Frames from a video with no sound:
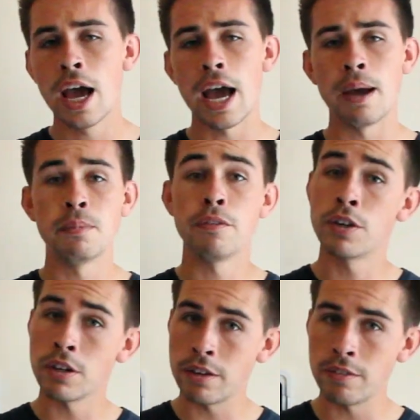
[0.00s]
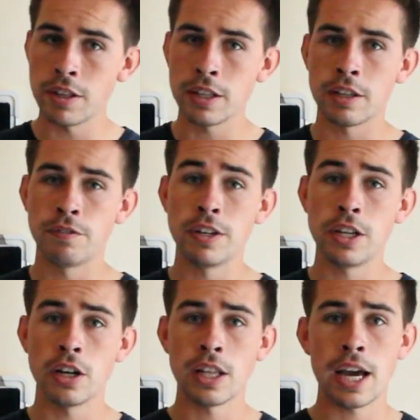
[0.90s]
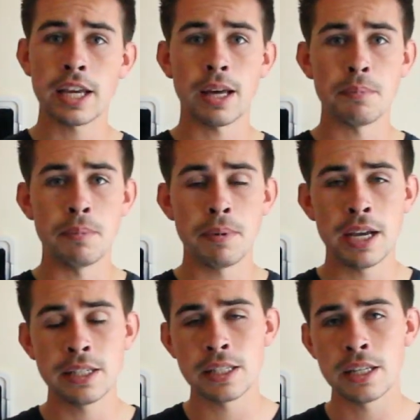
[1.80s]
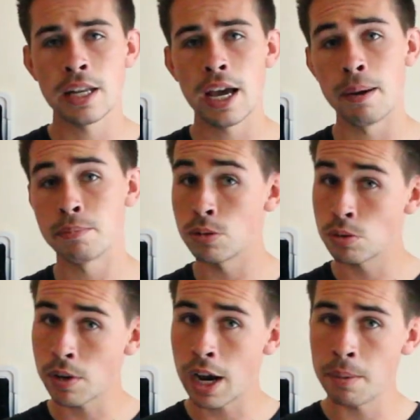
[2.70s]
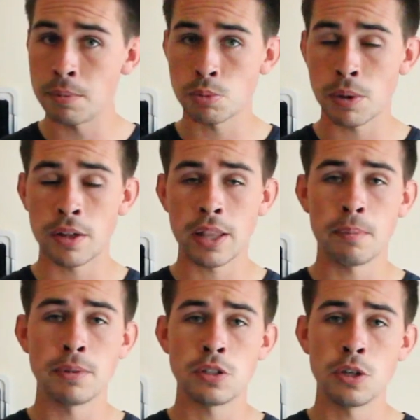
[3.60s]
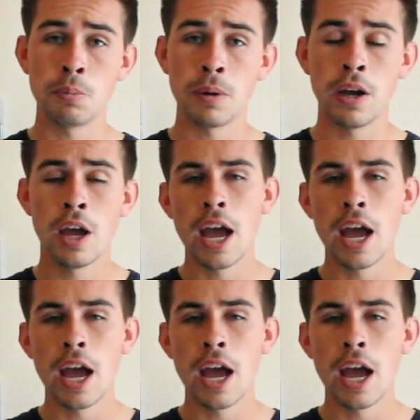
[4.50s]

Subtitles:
If you could give the video a like, that'd be amazing. Subscribe as well, that'd be super.